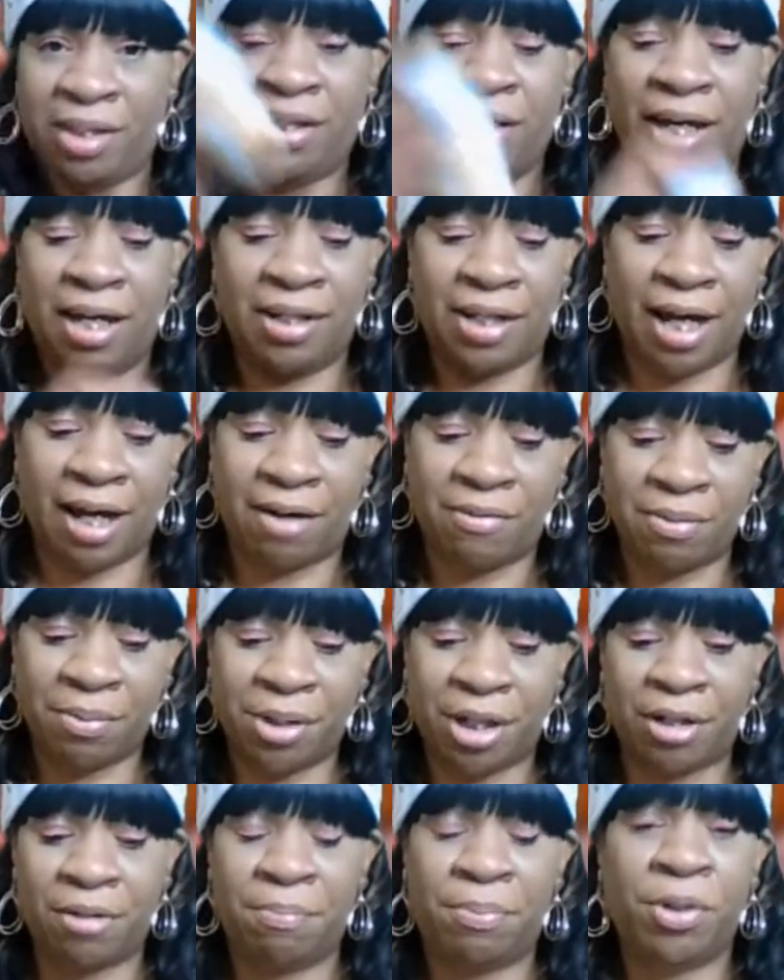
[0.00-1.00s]
And now I'm
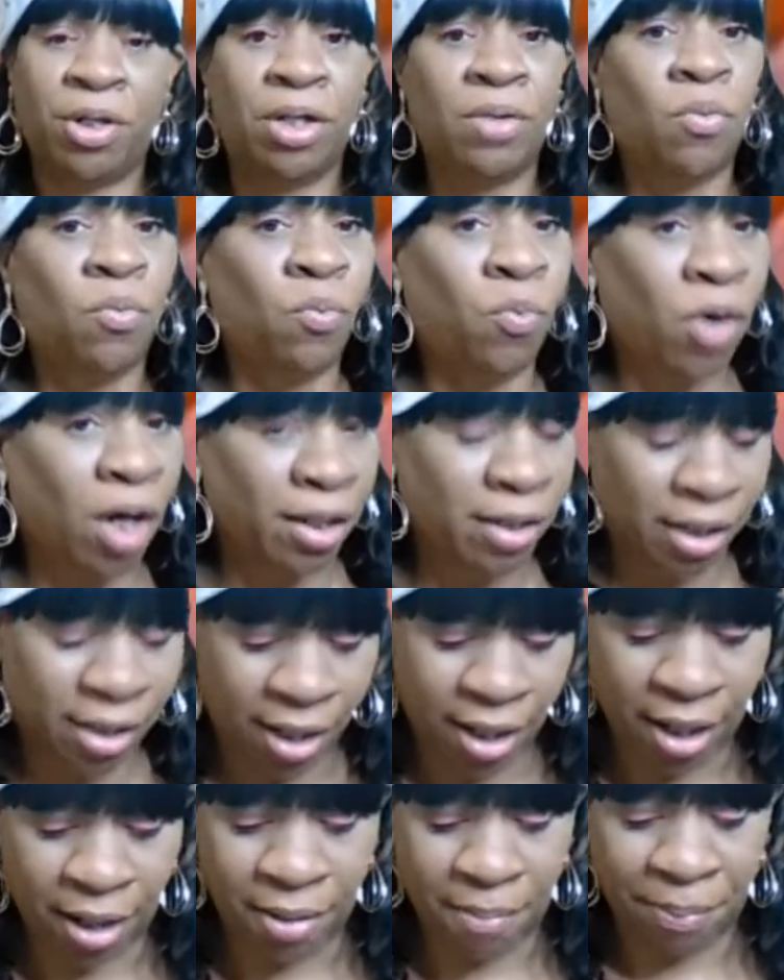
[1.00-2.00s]
going to put 1
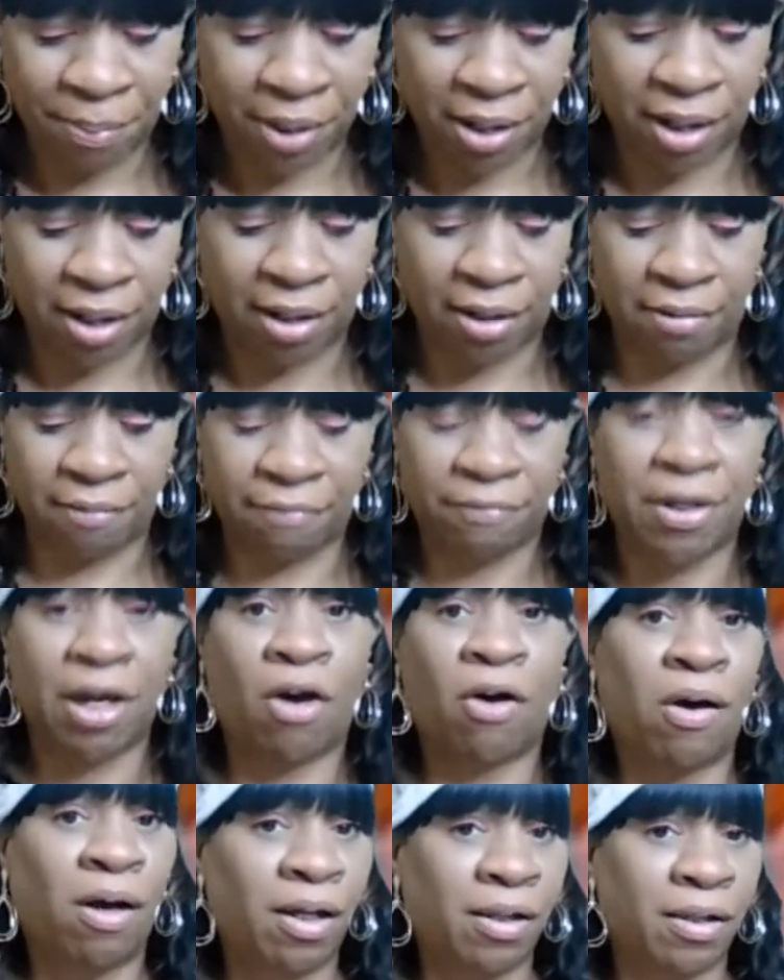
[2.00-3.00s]
cup of
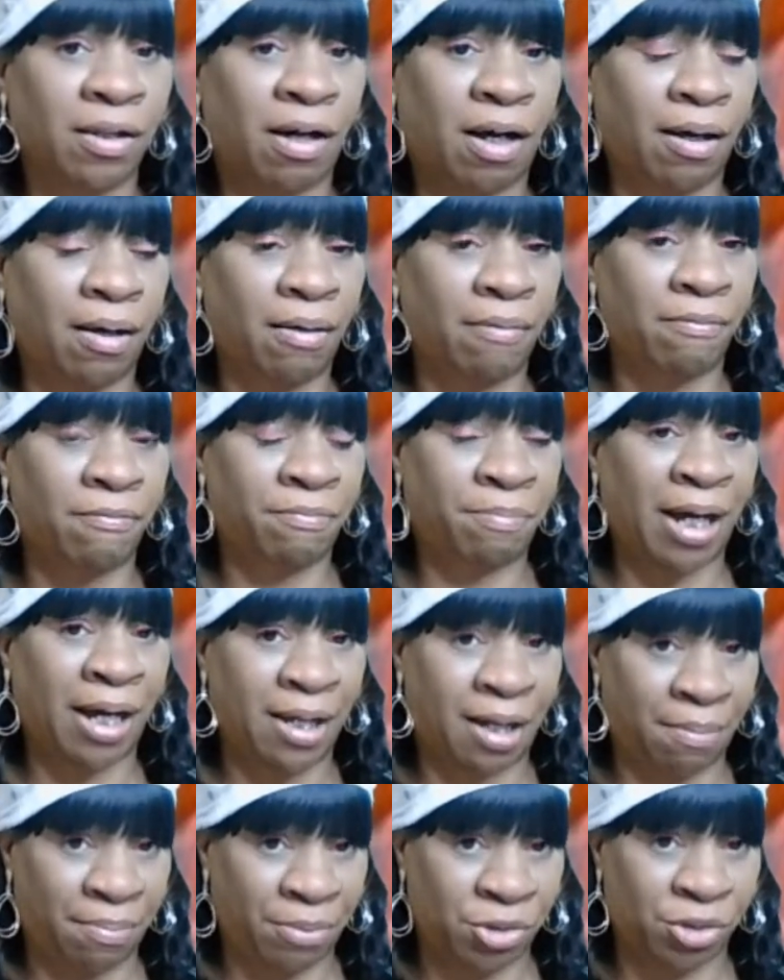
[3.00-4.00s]
all of
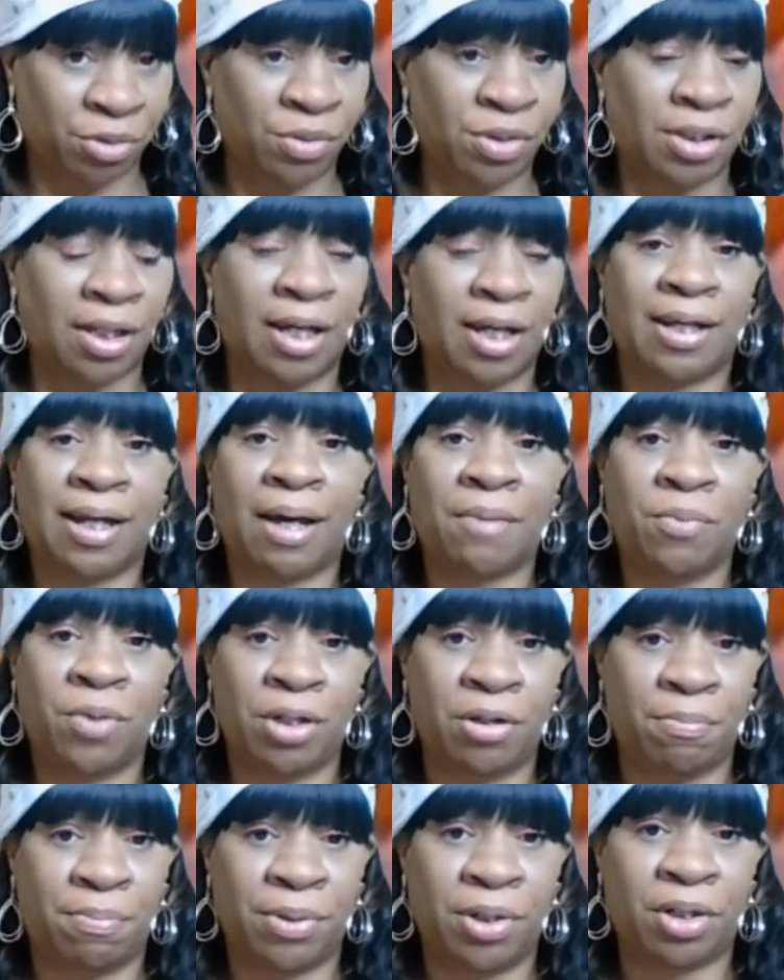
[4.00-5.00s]
pineapple juice. And I
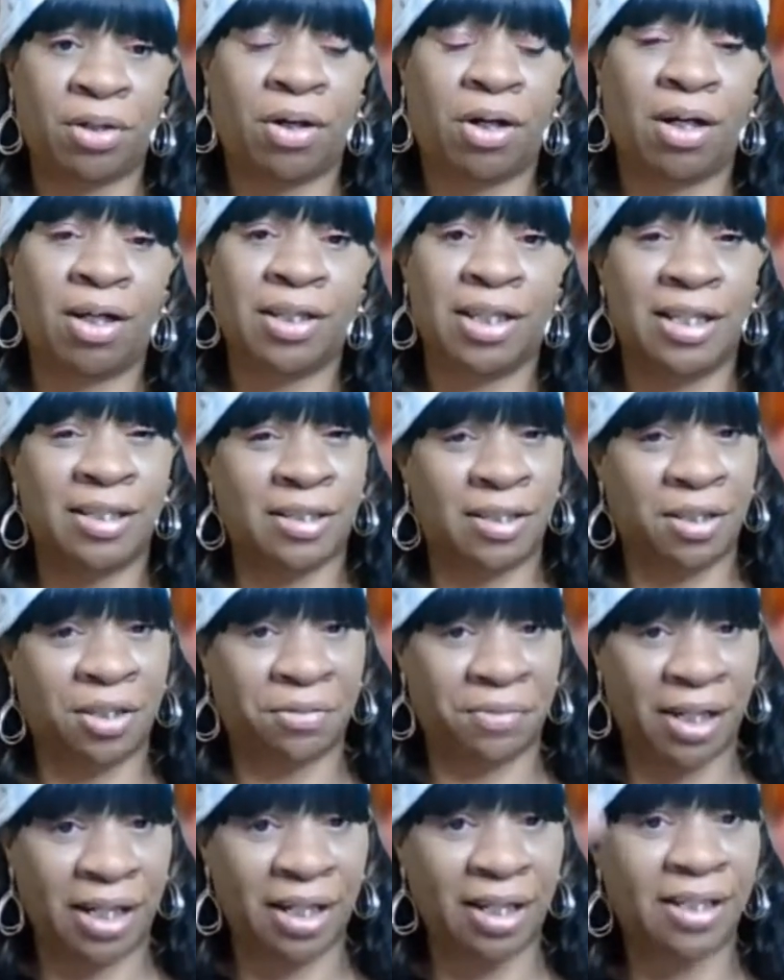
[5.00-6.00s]
will put all these
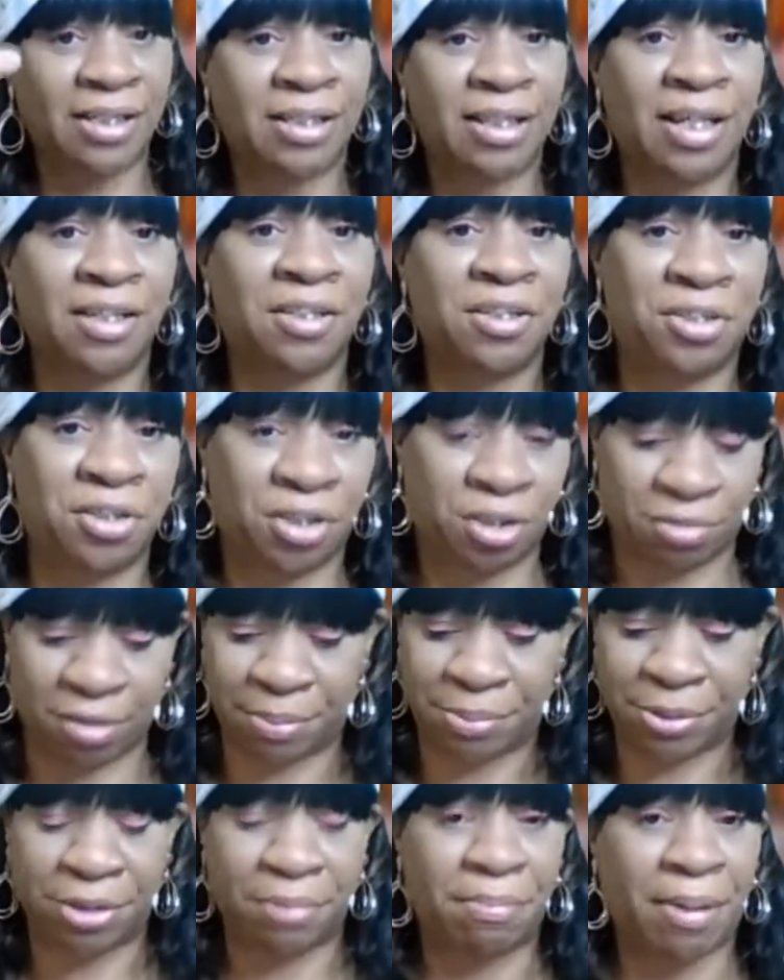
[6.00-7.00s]
ingredients in the
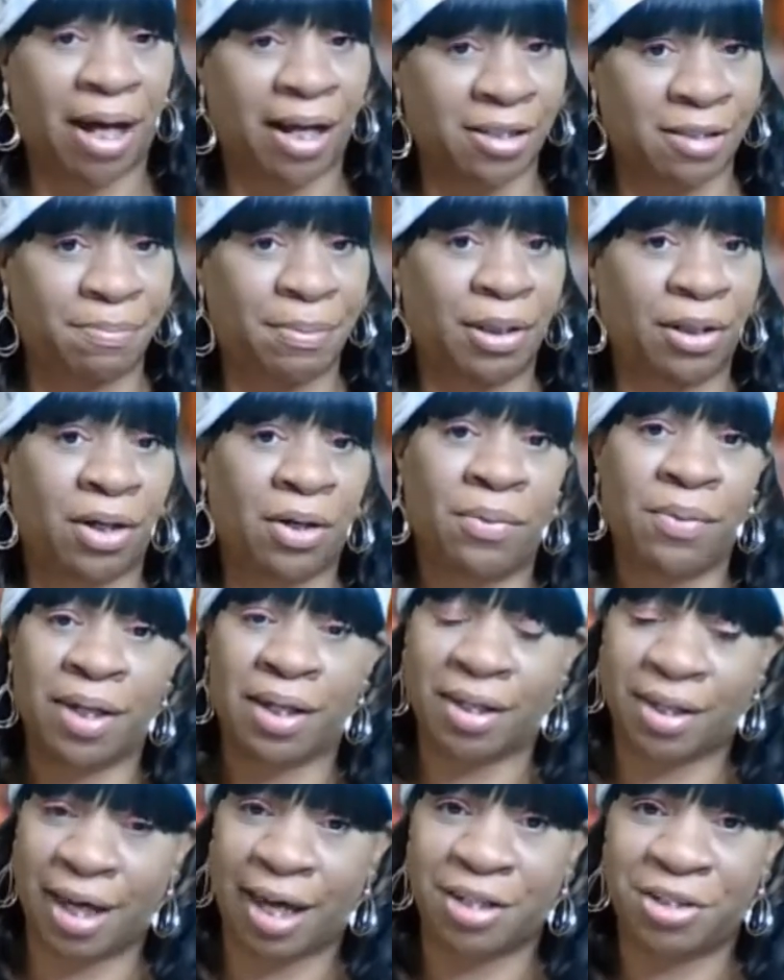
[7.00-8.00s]
description box below
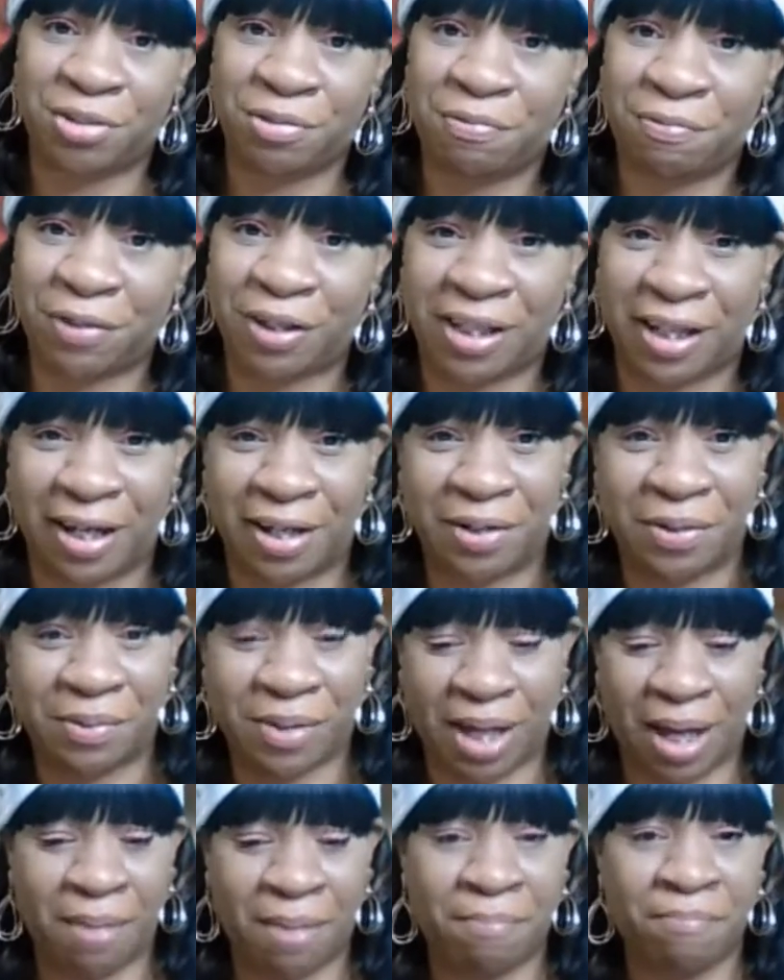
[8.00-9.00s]
in case you forget.
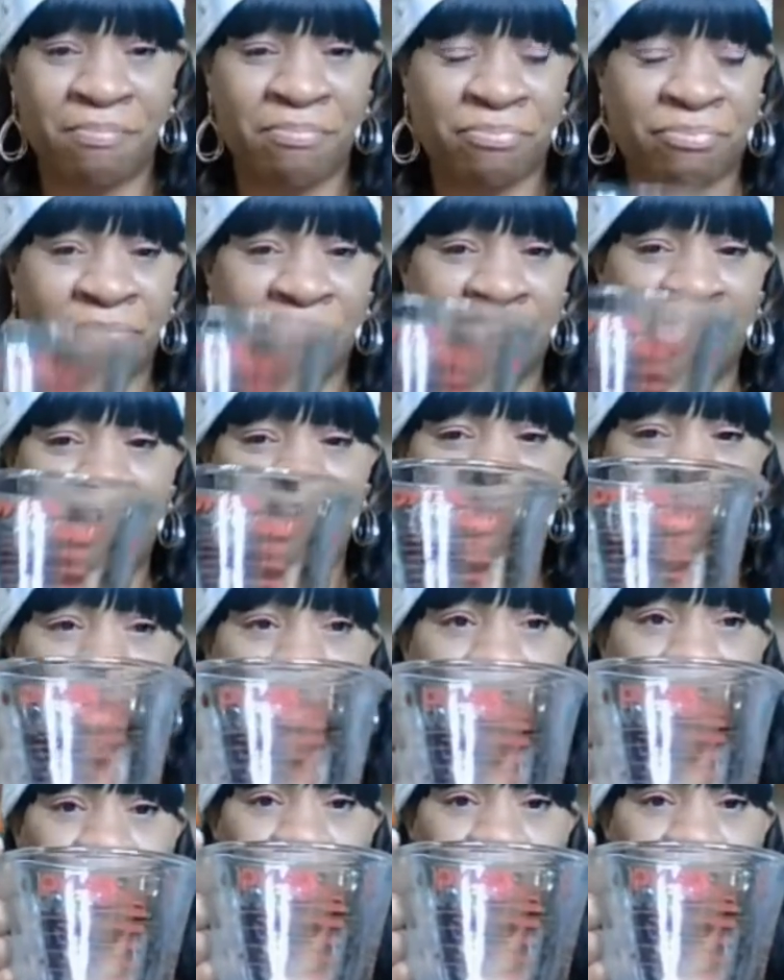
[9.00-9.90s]
Okay. So